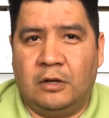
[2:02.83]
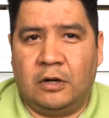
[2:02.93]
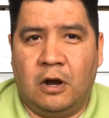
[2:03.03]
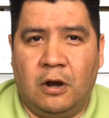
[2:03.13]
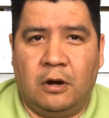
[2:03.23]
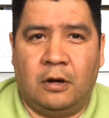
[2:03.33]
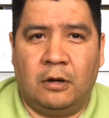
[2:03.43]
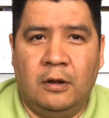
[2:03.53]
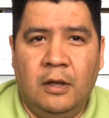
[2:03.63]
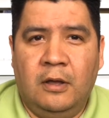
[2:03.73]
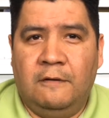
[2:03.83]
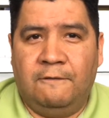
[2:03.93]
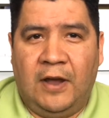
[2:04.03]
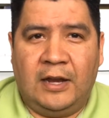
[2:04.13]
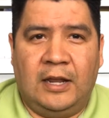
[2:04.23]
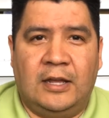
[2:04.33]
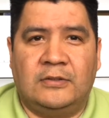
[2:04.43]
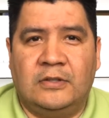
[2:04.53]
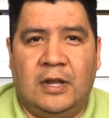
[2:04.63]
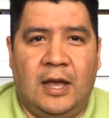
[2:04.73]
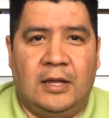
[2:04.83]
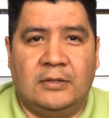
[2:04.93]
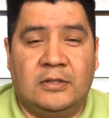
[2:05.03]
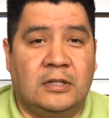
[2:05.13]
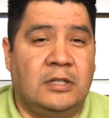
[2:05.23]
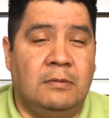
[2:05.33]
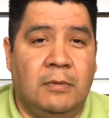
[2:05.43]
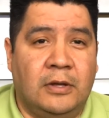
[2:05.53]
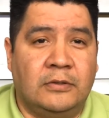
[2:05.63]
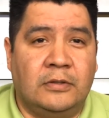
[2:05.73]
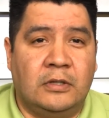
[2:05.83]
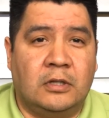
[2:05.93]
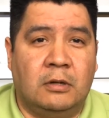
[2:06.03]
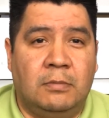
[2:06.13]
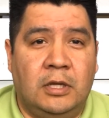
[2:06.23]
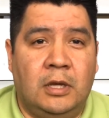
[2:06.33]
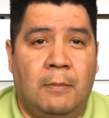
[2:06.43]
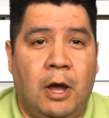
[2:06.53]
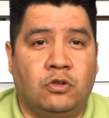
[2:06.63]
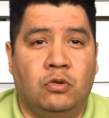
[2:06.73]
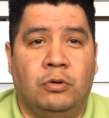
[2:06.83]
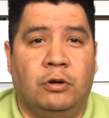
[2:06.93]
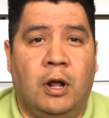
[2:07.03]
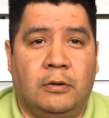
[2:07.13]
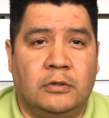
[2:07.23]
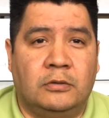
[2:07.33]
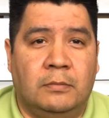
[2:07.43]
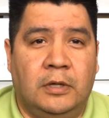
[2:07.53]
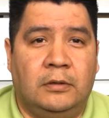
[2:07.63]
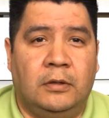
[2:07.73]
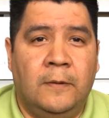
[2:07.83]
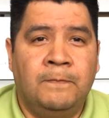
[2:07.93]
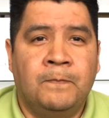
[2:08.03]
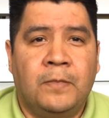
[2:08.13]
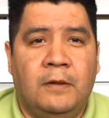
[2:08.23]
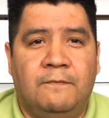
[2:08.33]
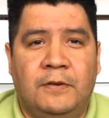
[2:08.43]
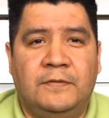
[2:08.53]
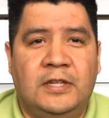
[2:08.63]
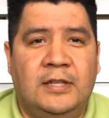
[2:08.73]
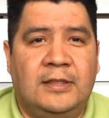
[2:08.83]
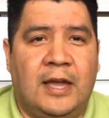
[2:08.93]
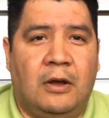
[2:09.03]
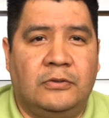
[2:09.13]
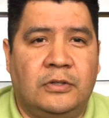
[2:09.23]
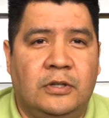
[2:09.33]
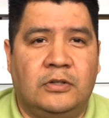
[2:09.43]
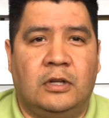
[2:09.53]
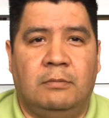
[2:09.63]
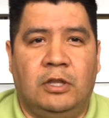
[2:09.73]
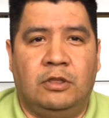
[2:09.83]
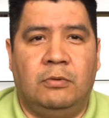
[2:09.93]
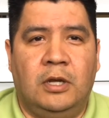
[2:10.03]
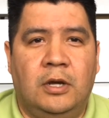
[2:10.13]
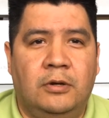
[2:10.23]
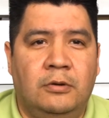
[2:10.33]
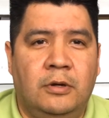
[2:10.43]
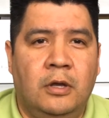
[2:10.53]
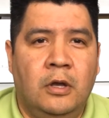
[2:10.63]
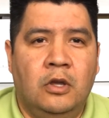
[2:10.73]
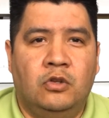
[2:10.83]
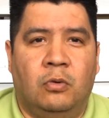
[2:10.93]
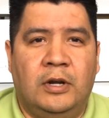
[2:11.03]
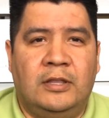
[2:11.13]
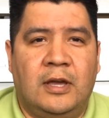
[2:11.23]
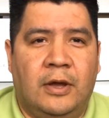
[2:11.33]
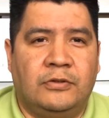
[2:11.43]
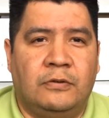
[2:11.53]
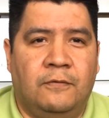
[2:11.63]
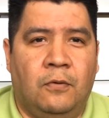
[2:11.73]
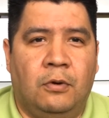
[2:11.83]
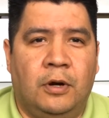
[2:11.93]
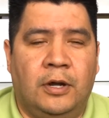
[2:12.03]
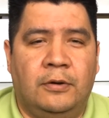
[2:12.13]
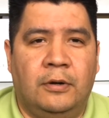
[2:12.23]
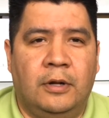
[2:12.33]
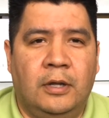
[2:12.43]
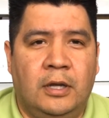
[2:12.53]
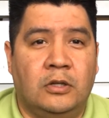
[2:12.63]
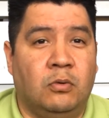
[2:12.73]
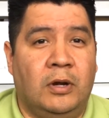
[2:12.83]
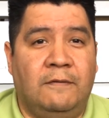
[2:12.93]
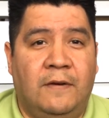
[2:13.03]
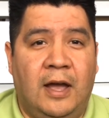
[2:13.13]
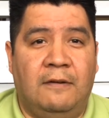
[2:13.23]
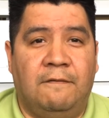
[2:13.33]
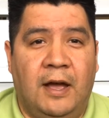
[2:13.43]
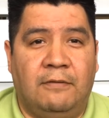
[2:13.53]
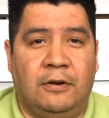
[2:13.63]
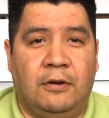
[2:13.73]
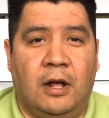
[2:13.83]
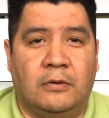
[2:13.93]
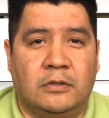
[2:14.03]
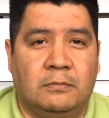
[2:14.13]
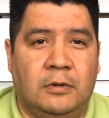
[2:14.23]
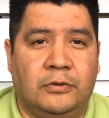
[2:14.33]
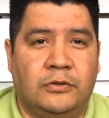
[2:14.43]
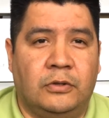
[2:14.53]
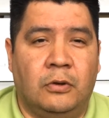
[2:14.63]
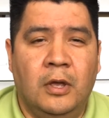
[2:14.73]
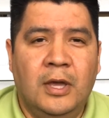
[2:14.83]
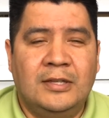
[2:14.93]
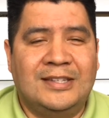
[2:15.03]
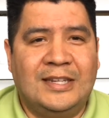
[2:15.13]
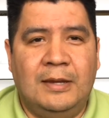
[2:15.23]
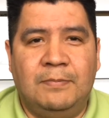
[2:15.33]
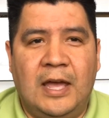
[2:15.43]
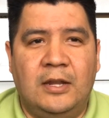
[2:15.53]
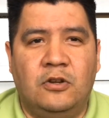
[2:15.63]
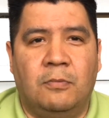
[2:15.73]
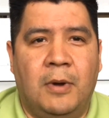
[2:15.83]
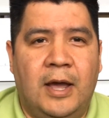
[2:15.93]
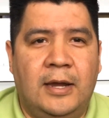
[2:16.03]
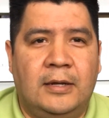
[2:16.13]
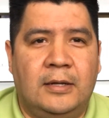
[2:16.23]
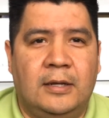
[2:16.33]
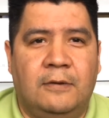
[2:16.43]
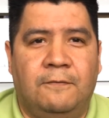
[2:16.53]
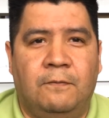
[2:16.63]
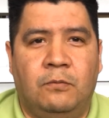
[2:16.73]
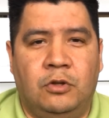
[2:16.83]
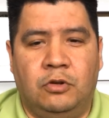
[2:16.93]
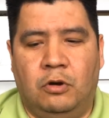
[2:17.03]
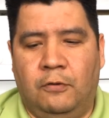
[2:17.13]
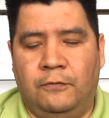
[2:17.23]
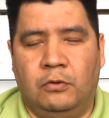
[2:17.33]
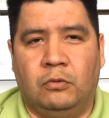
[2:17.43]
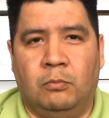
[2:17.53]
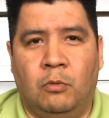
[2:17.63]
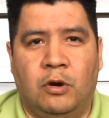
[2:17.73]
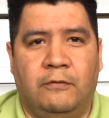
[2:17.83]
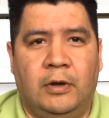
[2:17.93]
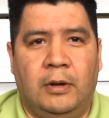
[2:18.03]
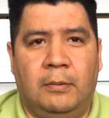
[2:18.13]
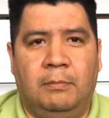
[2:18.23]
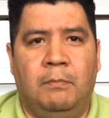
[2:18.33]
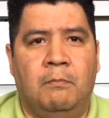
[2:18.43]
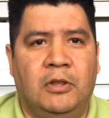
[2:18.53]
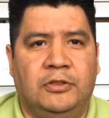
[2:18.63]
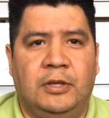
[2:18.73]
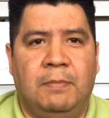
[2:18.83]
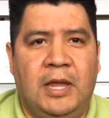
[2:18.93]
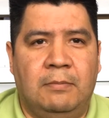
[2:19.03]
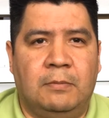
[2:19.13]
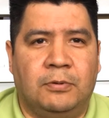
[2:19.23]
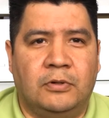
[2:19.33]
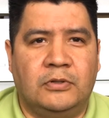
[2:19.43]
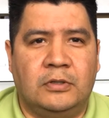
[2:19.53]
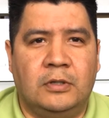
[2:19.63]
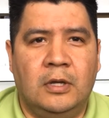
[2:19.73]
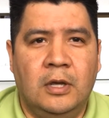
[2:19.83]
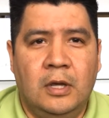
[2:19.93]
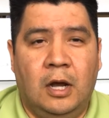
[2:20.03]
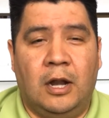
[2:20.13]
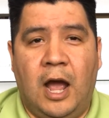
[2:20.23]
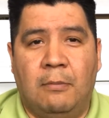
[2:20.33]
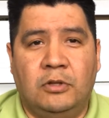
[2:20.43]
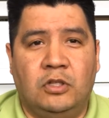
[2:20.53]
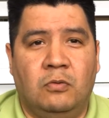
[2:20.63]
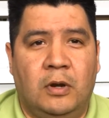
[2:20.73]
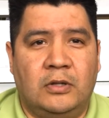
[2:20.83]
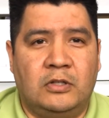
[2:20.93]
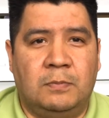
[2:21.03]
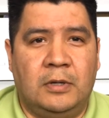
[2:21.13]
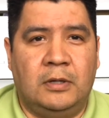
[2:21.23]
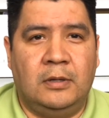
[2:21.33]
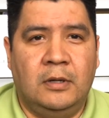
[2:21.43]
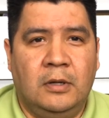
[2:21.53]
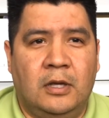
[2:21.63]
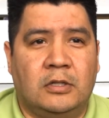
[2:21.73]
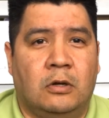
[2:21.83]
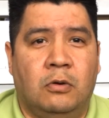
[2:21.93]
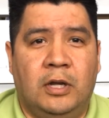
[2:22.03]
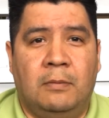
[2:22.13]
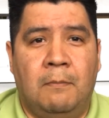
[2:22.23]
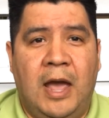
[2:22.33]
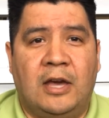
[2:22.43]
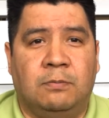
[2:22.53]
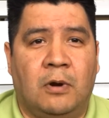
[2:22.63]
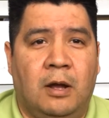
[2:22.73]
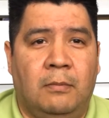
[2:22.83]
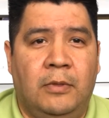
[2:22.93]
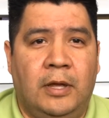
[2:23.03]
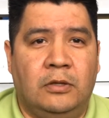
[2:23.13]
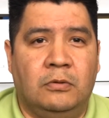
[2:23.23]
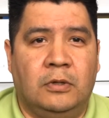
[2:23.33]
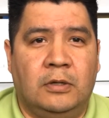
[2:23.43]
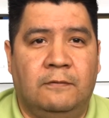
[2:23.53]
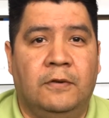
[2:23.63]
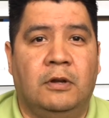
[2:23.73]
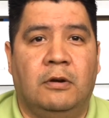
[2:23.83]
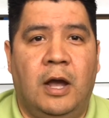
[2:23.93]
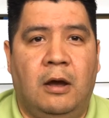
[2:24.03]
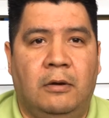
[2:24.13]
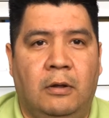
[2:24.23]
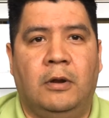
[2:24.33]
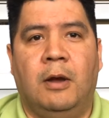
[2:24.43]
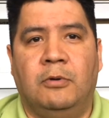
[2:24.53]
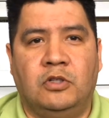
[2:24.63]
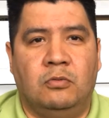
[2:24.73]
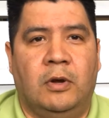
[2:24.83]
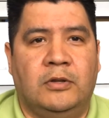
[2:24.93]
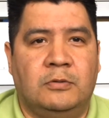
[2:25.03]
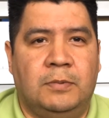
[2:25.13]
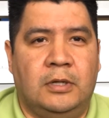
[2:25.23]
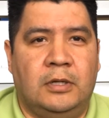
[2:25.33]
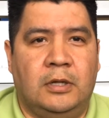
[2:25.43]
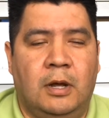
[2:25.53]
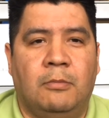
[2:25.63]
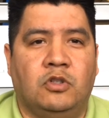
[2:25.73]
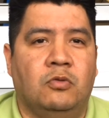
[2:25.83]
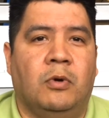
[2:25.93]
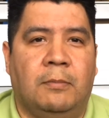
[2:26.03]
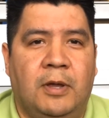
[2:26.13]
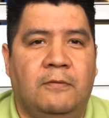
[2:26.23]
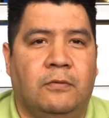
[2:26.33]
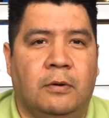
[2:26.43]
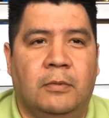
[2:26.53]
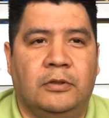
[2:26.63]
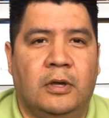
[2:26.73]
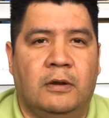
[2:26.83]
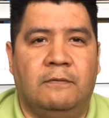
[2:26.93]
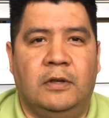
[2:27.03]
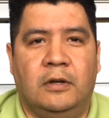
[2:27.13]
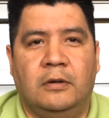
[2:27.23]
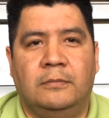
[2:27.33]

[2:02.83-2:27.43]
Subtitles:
car financed at 60 months is going to be about $200 a month. 15,000 is going to be $300, 20,400, and 25,500 a month. So just keep that in your mind. If you're more of a monthly payment person on how much you want to spend, that's a quick math problem that you can figure out on how much you want to spend and how much you want to pay for a month on a vehicle.